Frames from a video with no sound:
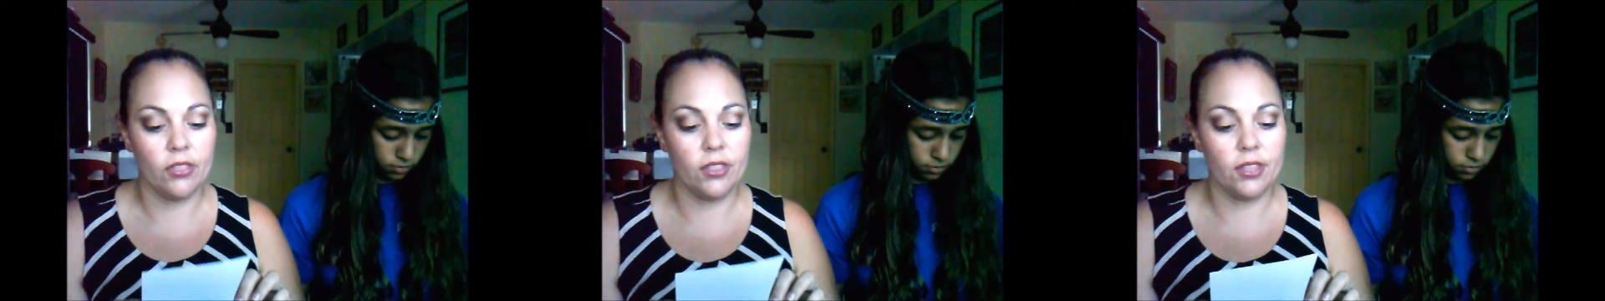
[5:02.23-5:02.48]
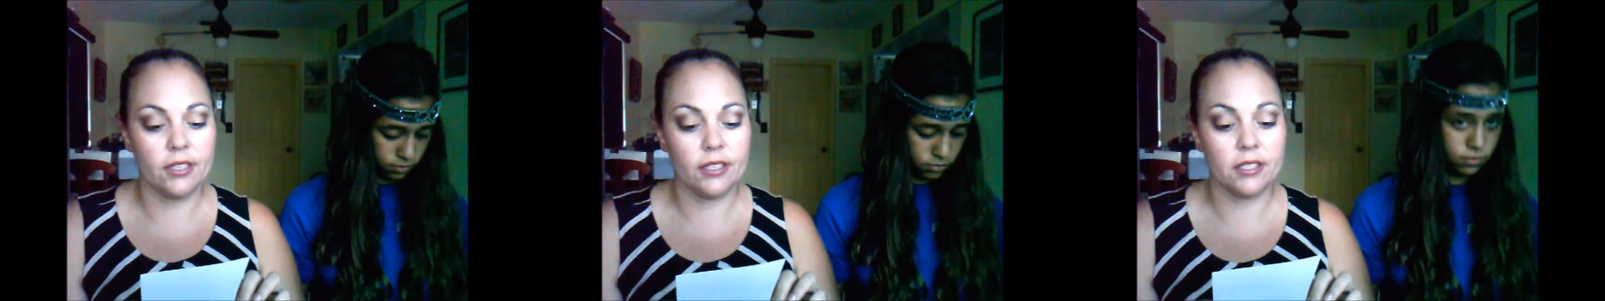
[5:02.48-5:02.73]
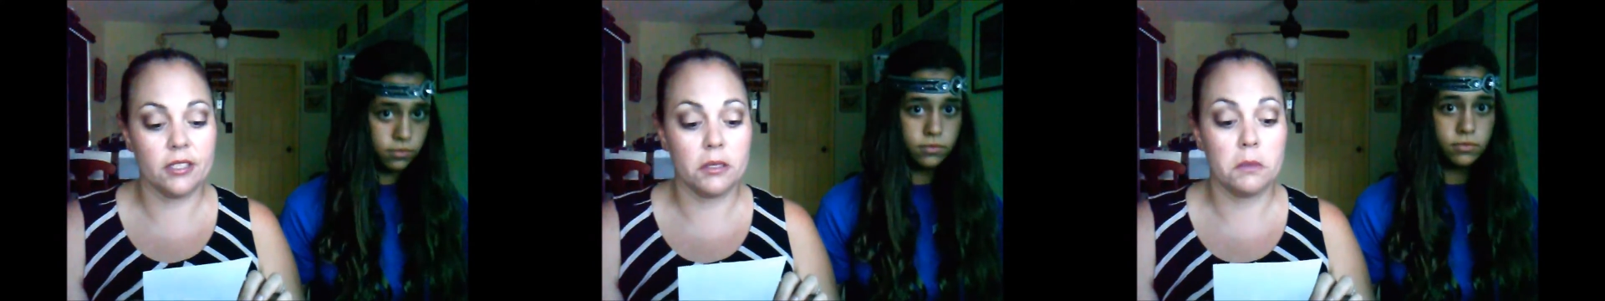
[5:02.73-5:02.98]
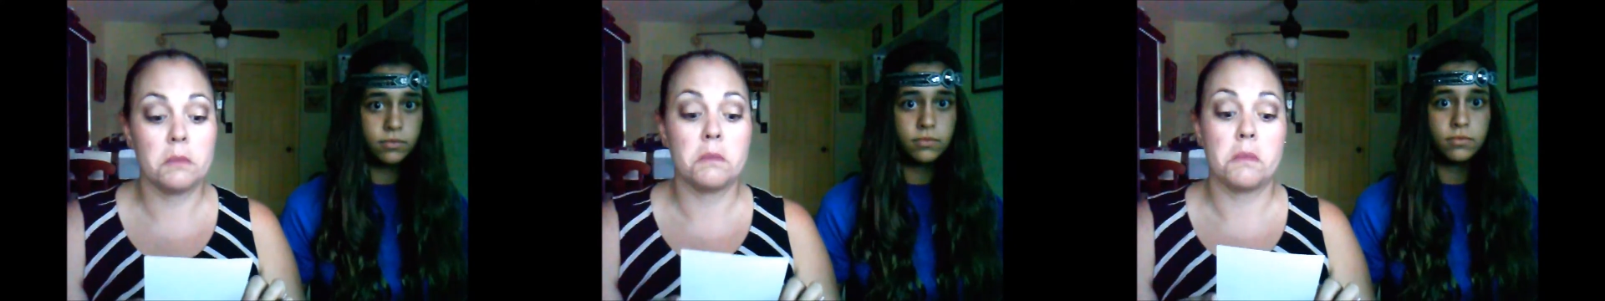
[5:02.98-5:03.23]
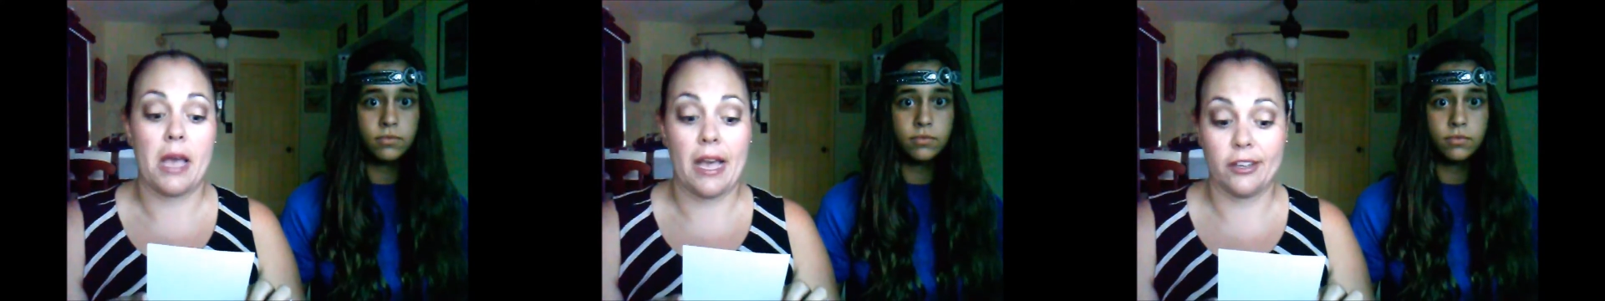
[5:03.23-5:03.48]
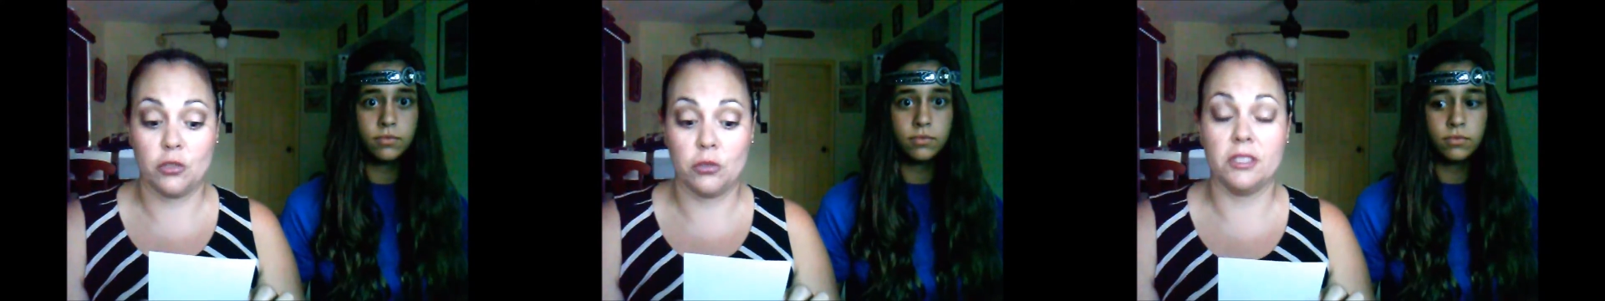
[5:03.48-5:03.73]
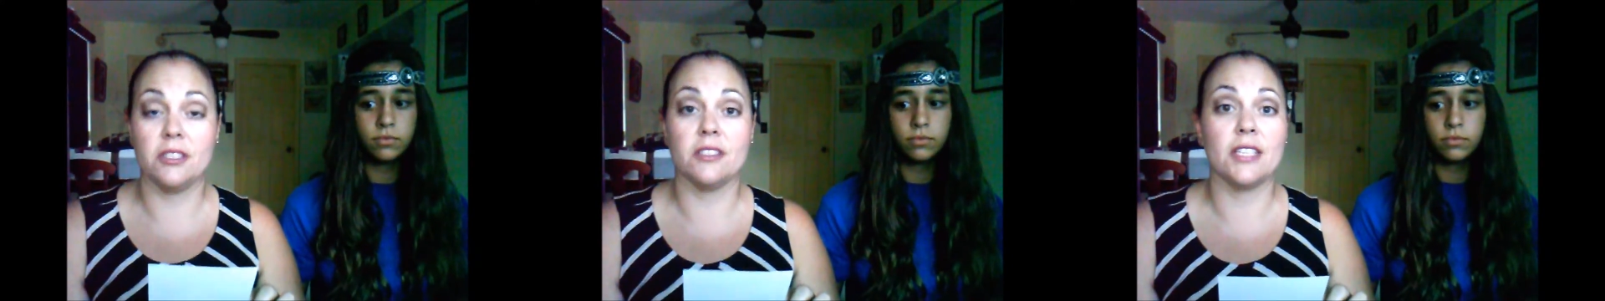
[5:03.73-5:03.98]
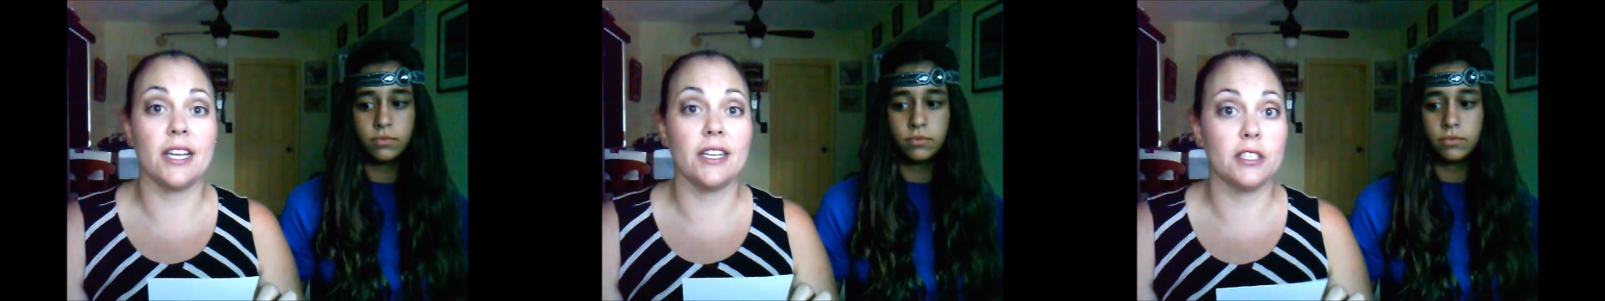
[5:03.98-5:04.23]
Speaker 1: This actually does not